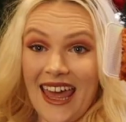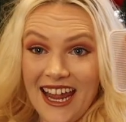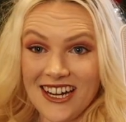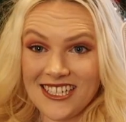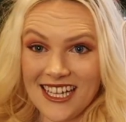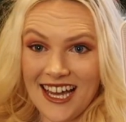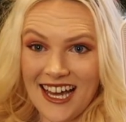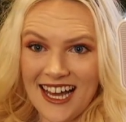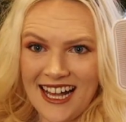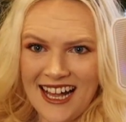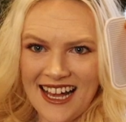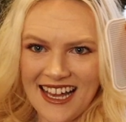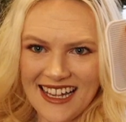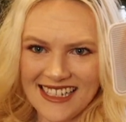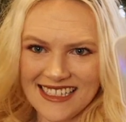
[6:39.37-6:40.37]
hair
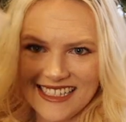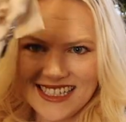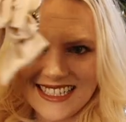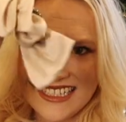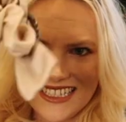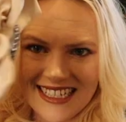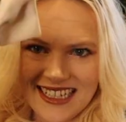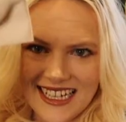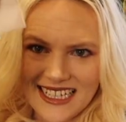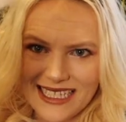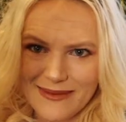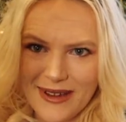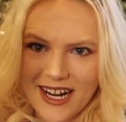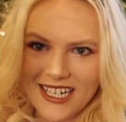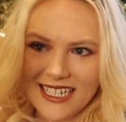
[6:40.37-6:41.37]
ties! Got
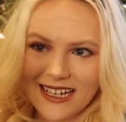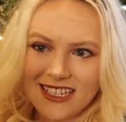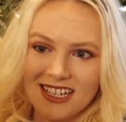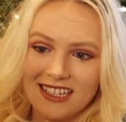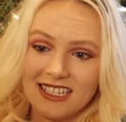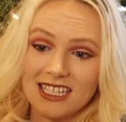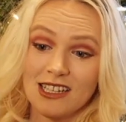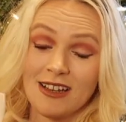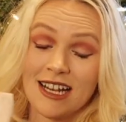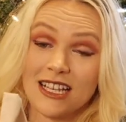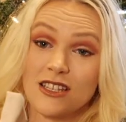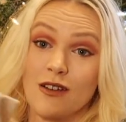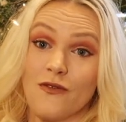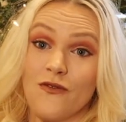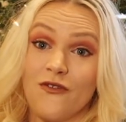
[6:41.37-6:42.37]
some hair ties. Got this
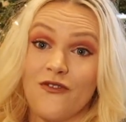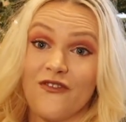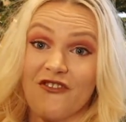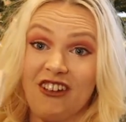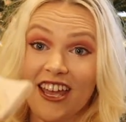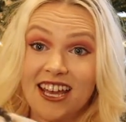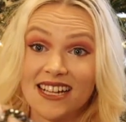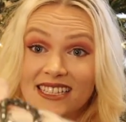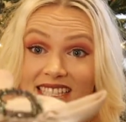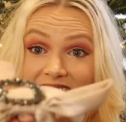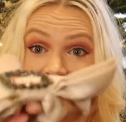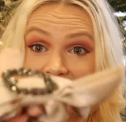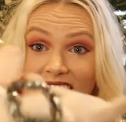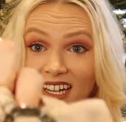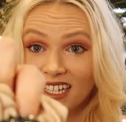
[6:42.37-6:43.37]
nice
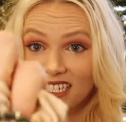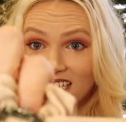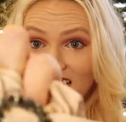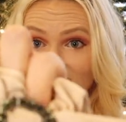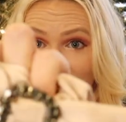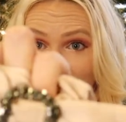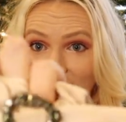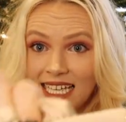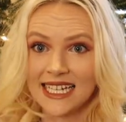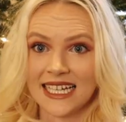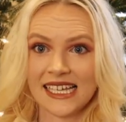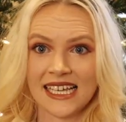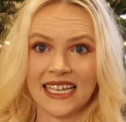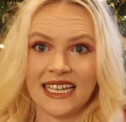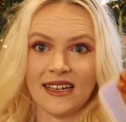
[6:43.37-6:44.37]
fancy hair tie.
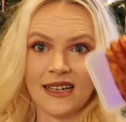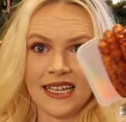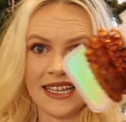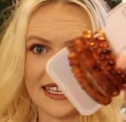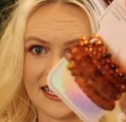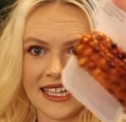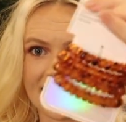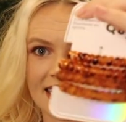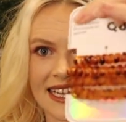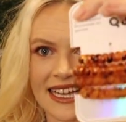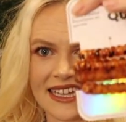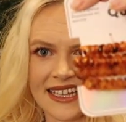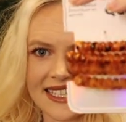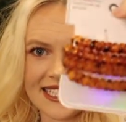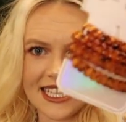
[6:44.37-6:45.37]
And I
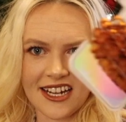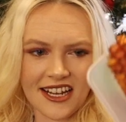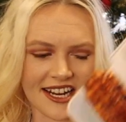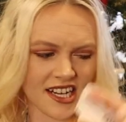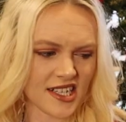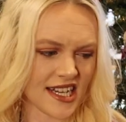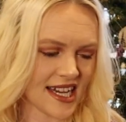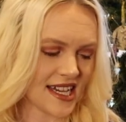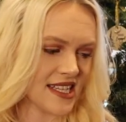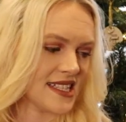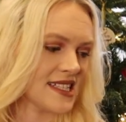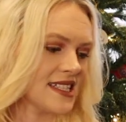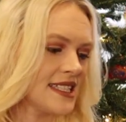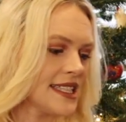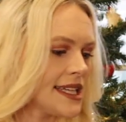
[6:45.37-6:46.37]
got these little hair ties.